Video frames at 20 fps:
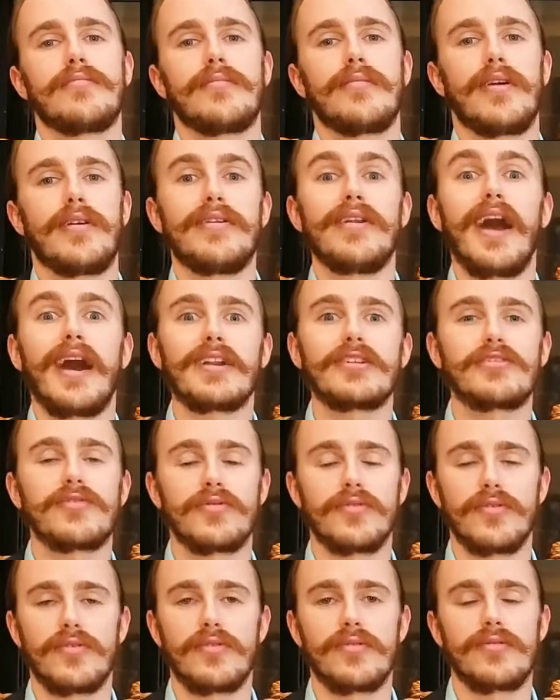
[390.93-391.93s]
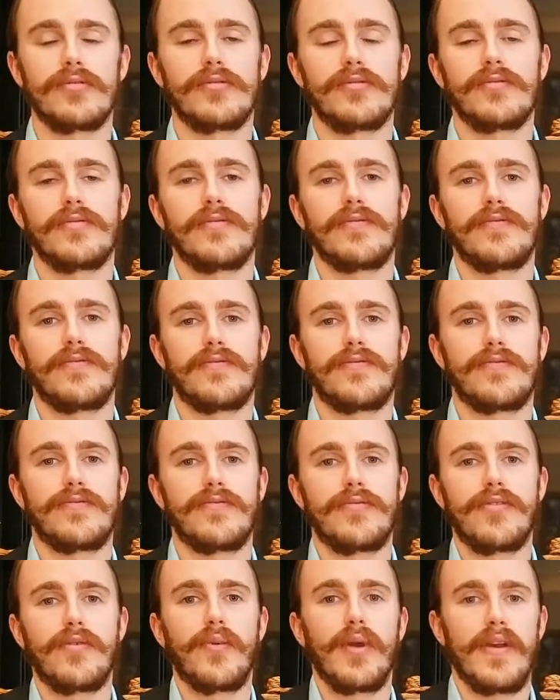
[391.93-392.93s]
unnatural
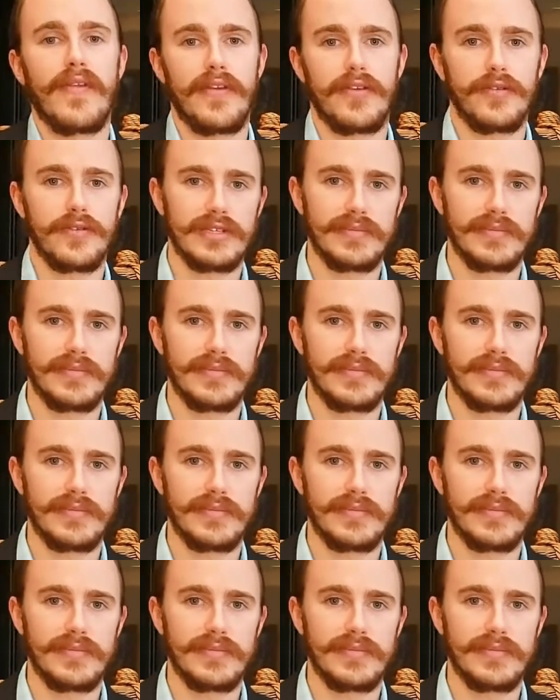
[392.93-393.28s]
the way that you